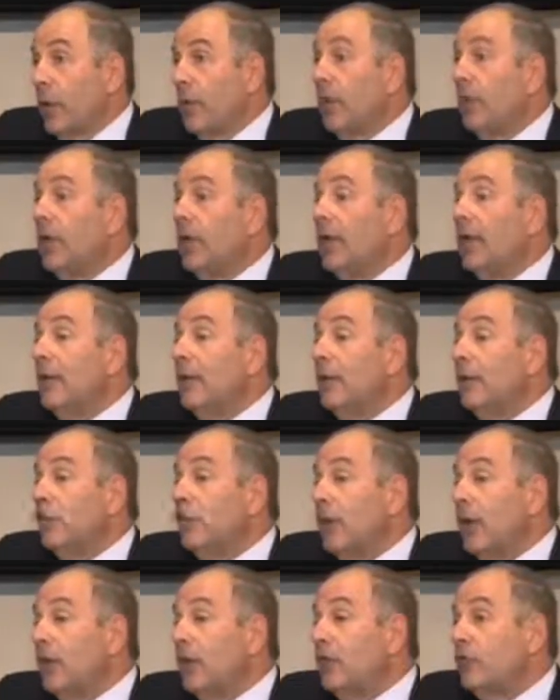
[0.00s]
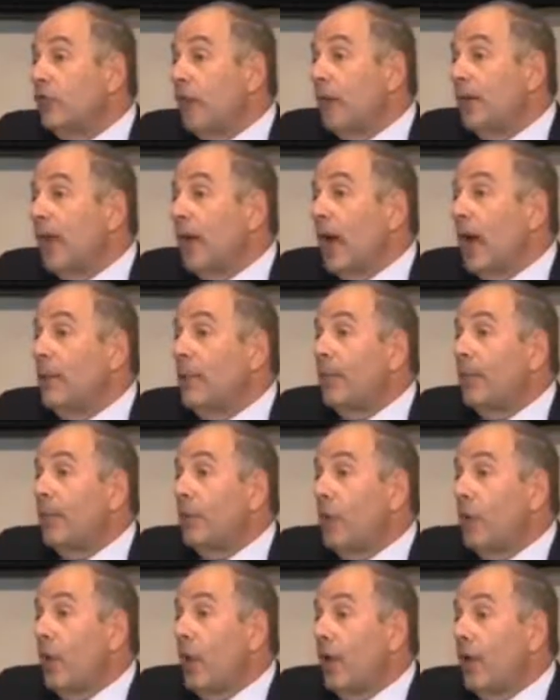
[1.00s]
Okay. If you try to treat it the
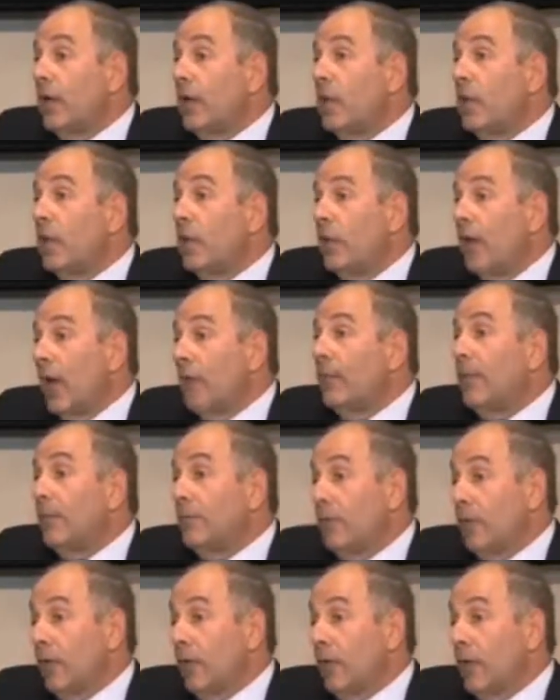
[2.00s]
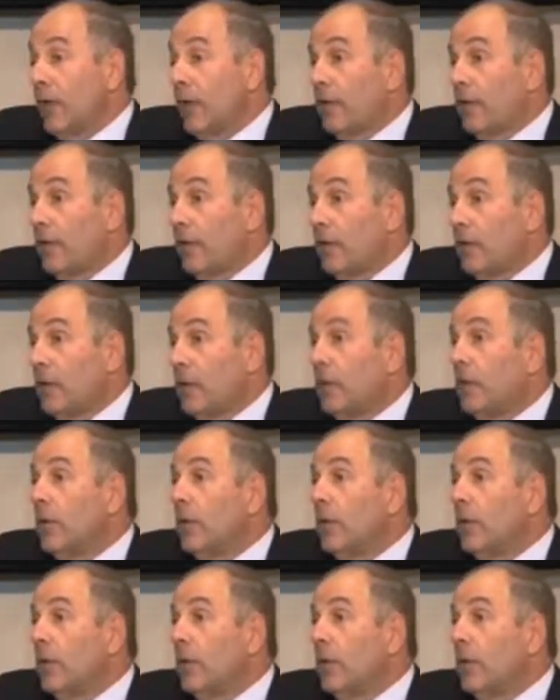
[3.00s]
opposite way, you will not be successful.